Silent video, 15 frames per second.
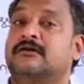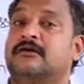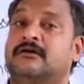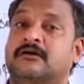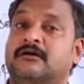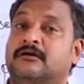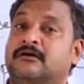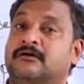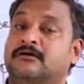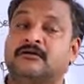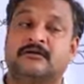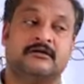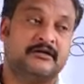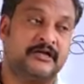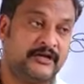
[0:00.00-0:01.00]

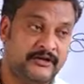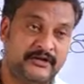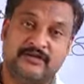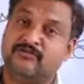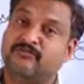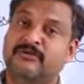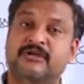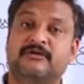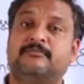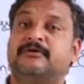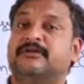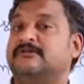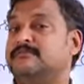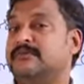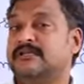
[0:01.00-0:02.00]
can you give me a
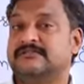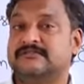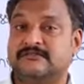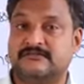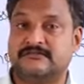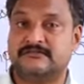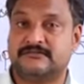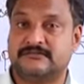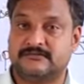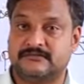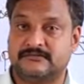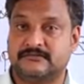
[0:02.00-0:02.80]
pen, please?